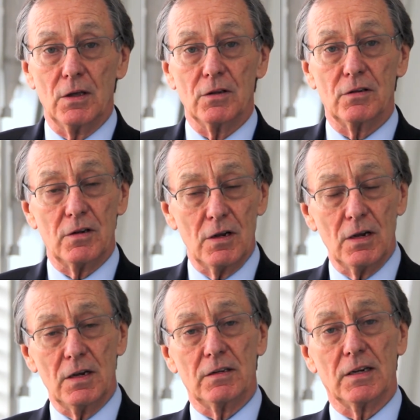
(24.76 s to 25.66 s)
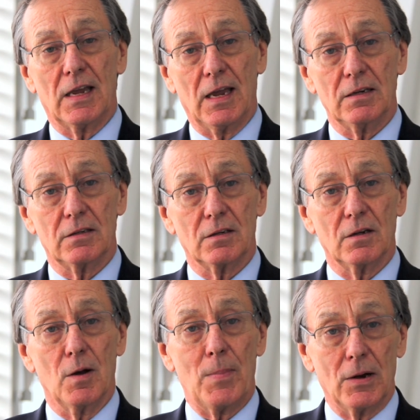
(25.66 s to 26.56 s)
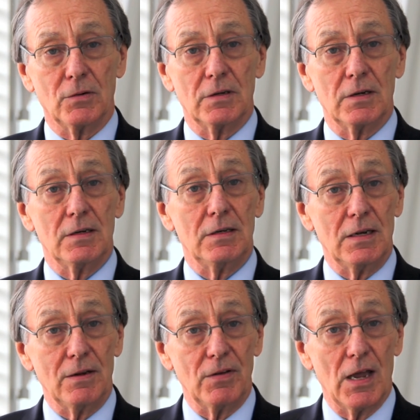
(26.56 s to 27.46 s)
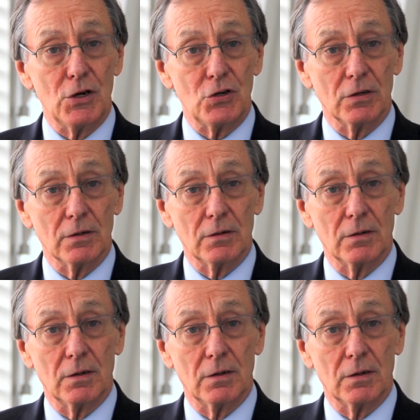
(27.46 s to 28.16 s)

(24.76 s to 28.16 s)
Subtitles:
The Sir is a case about deviation,